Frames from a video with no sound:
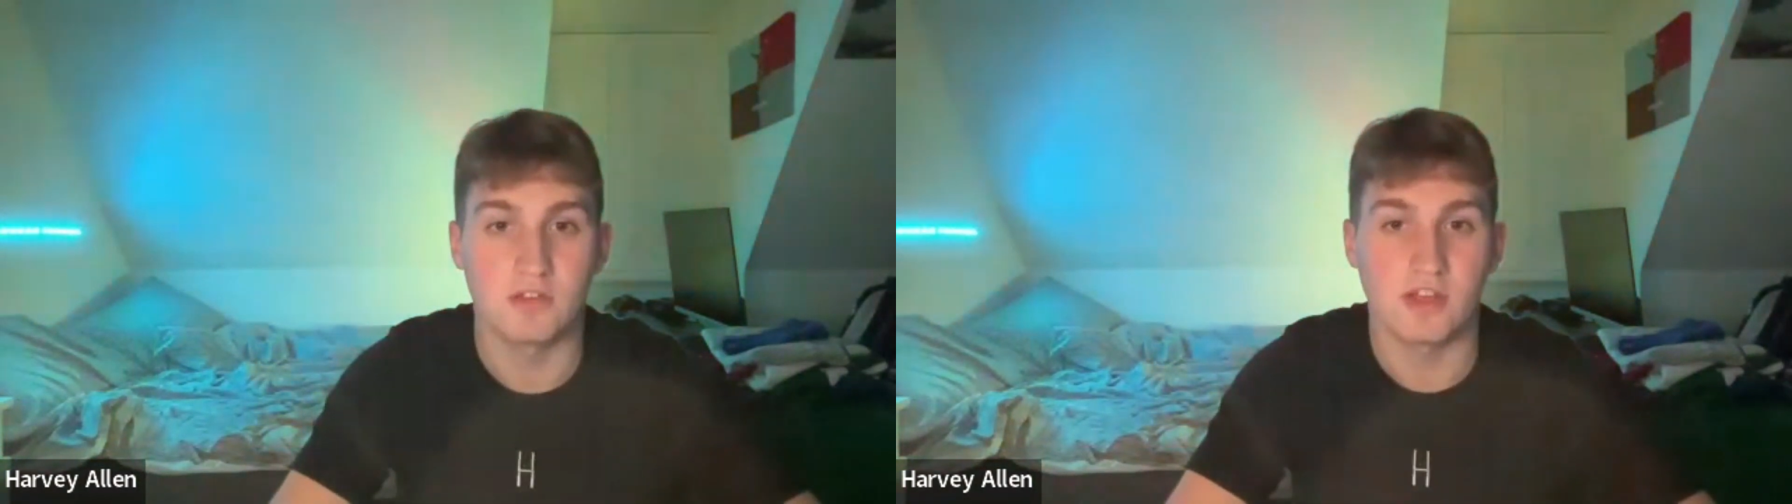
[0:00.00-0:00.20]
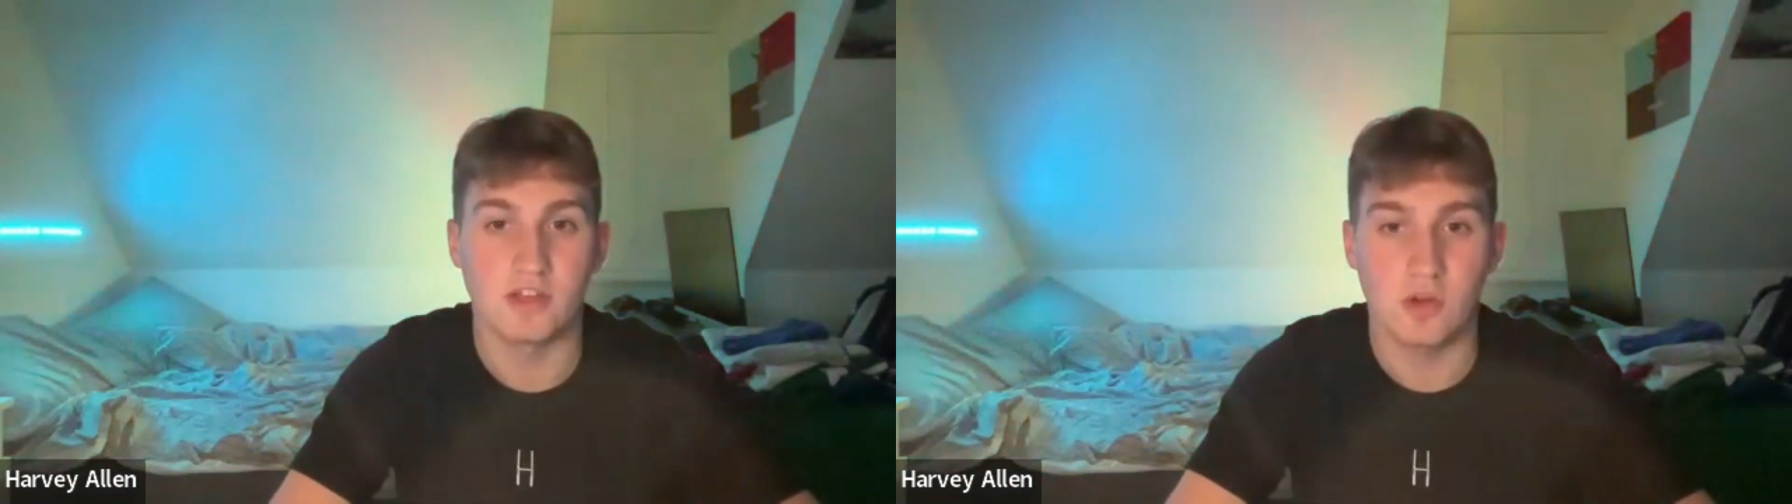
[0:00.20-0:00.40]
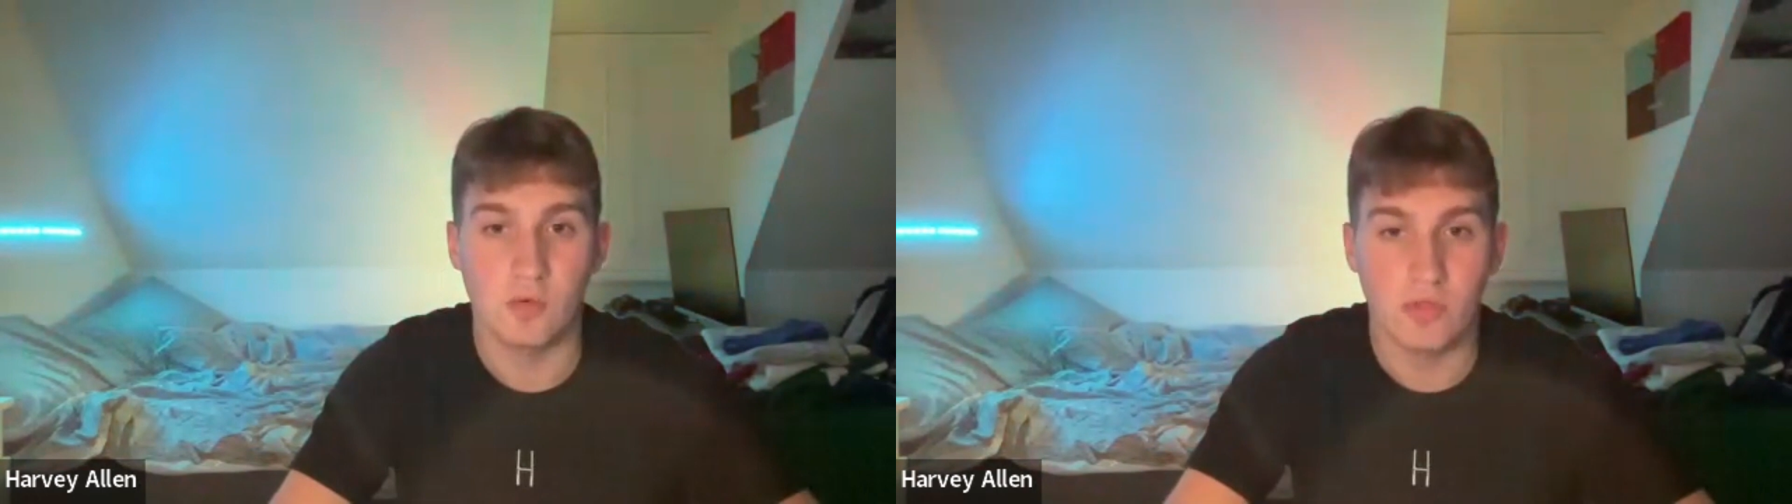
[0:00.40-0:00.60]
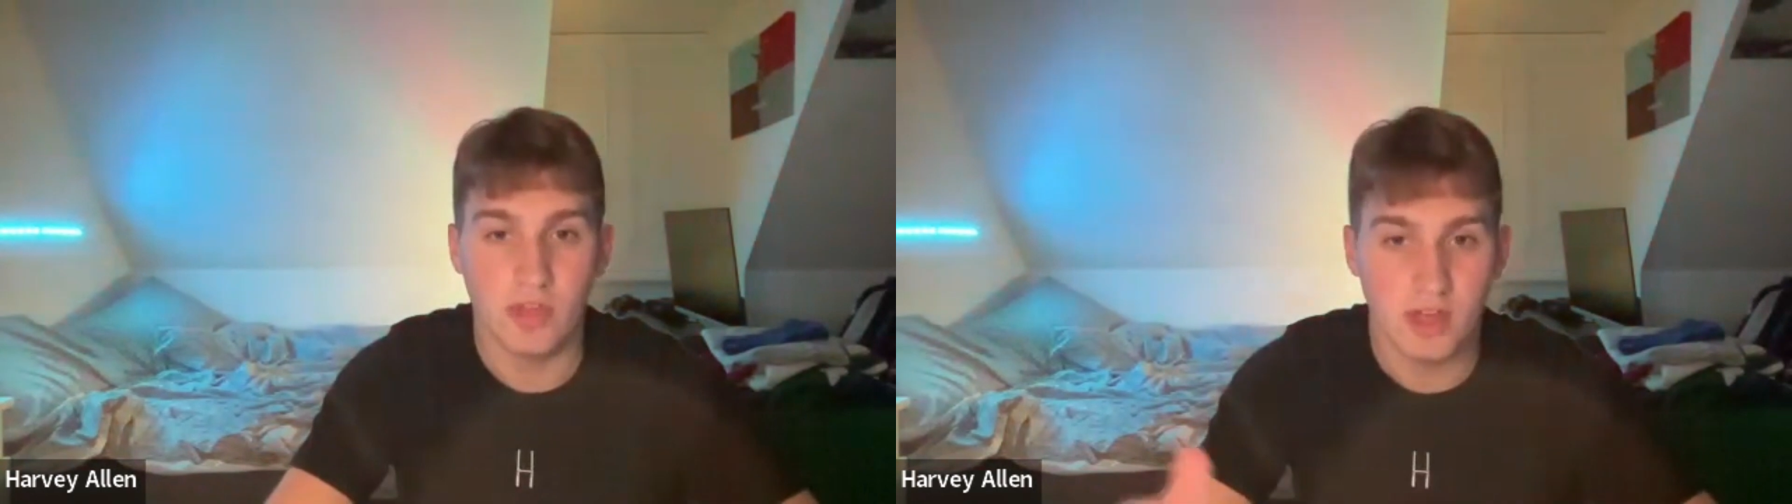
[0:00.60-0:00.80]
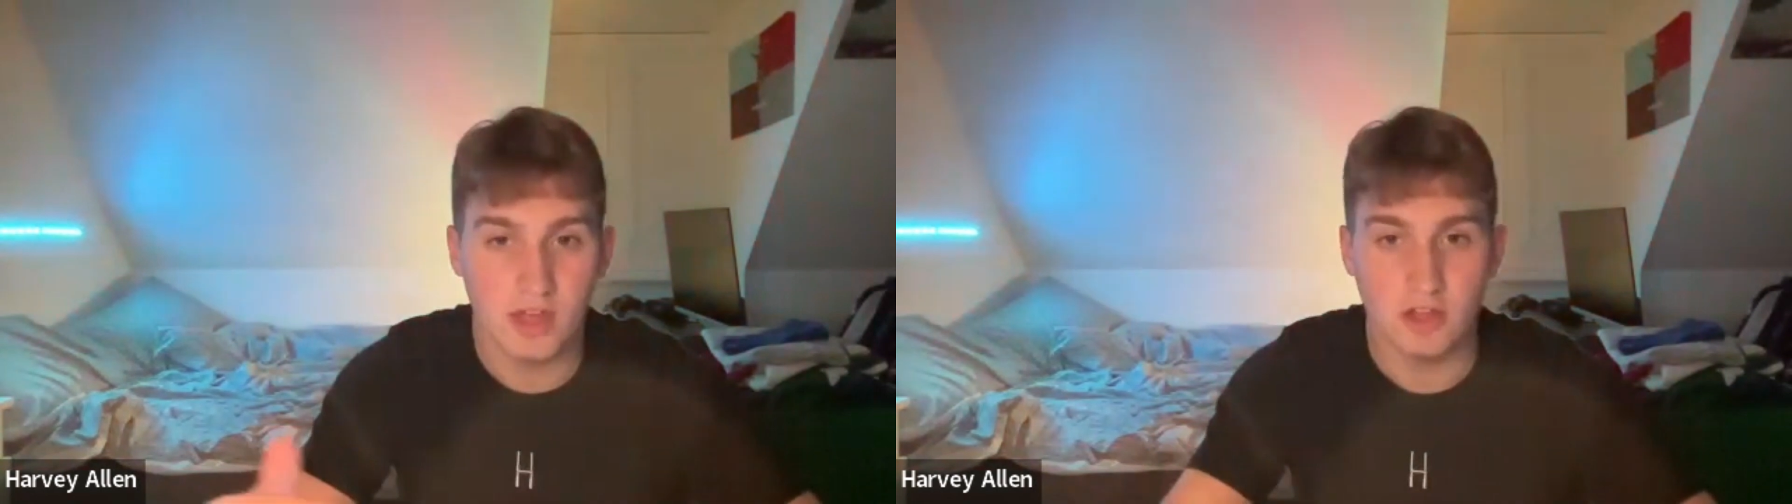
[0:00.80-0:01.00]
They know what
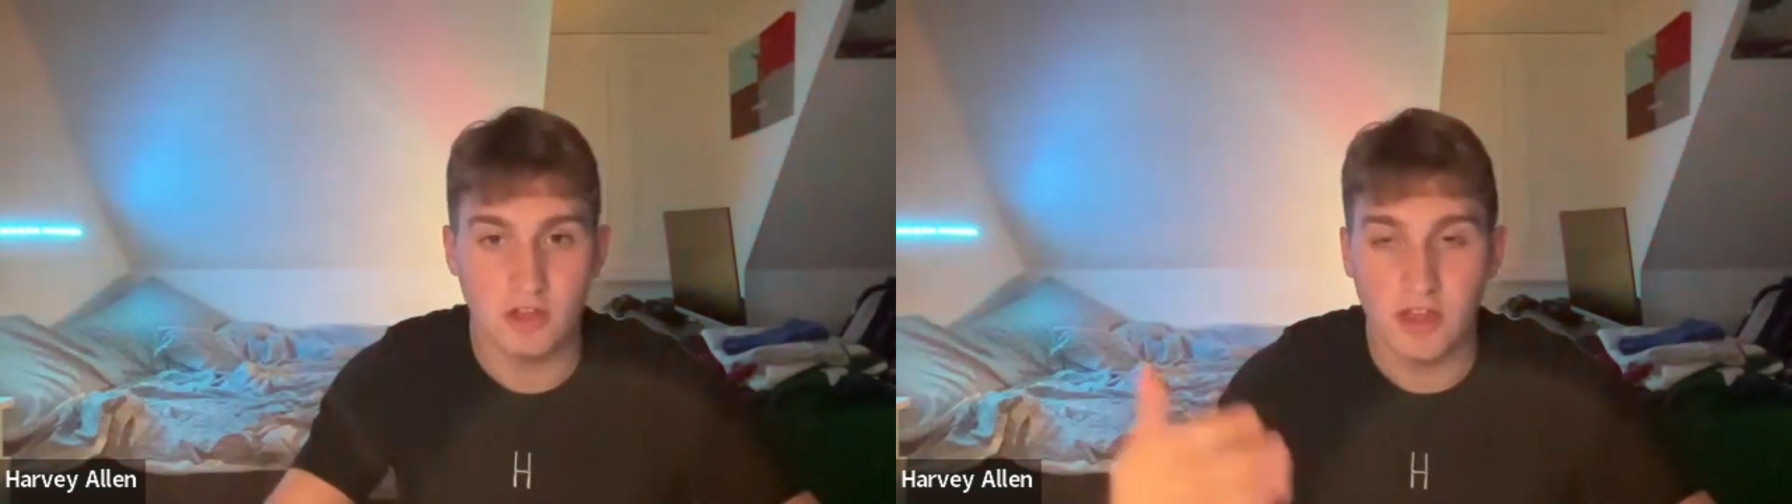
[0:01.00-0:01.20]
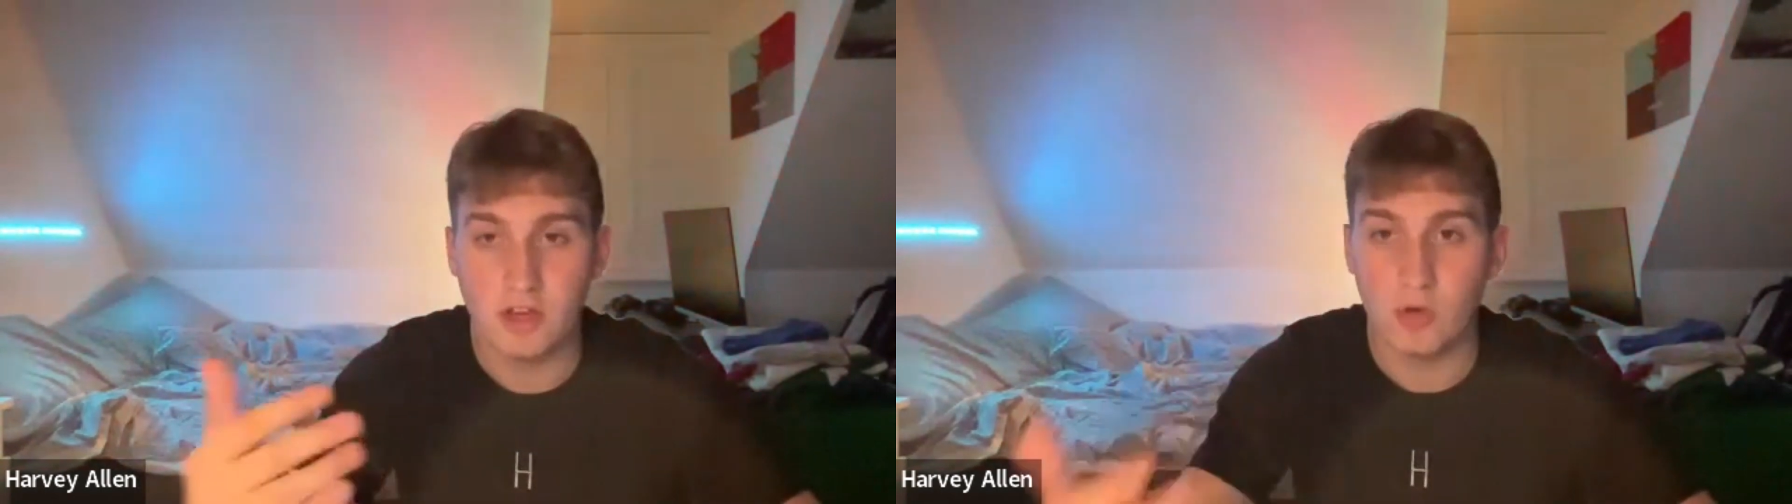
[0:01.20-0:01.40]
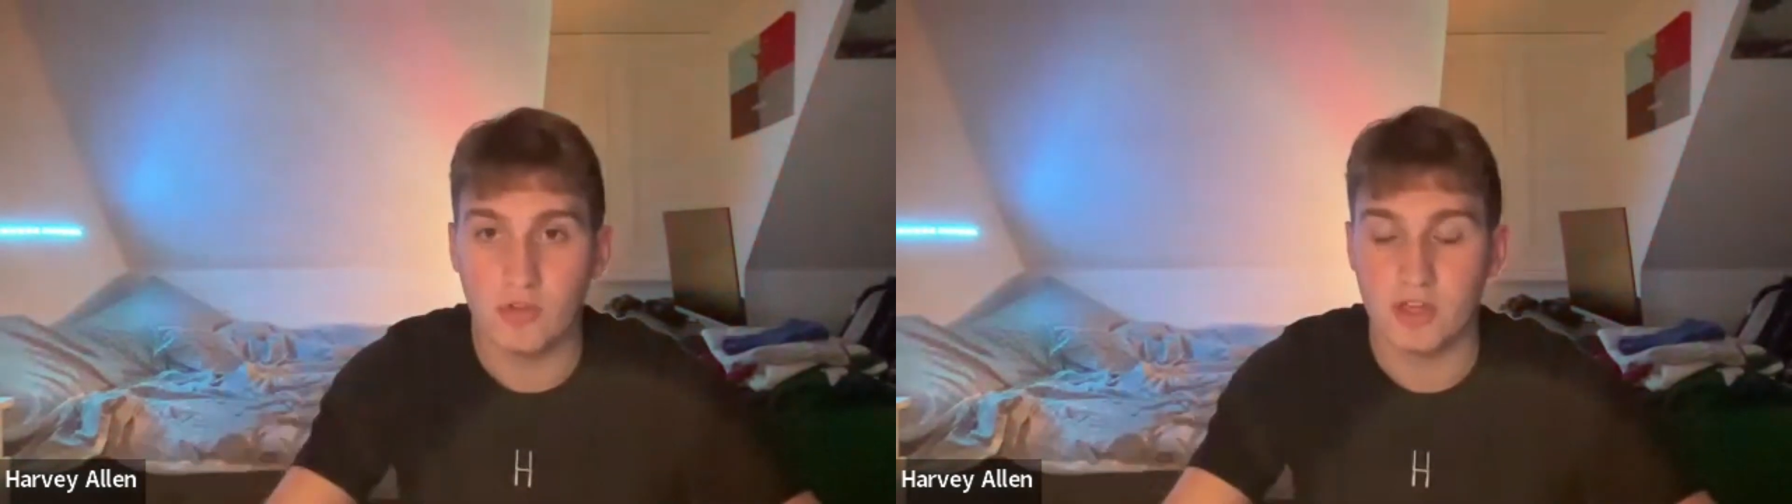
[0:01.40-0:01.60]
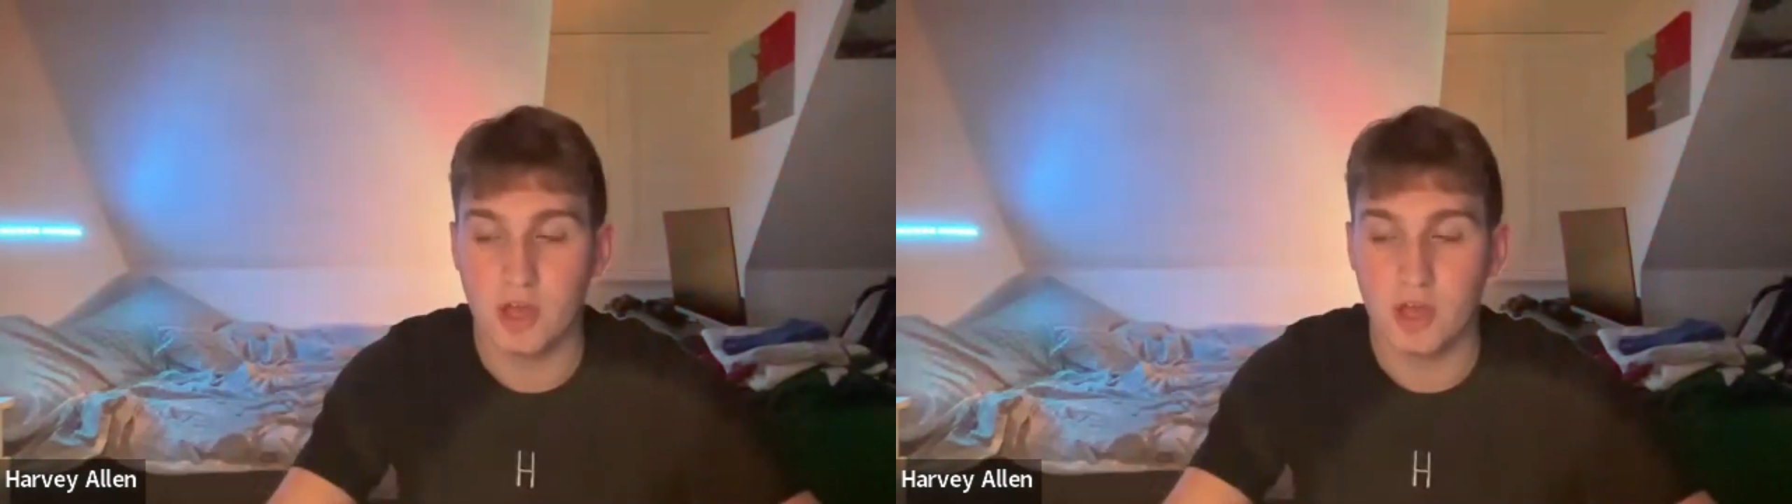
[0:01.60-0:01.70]
they're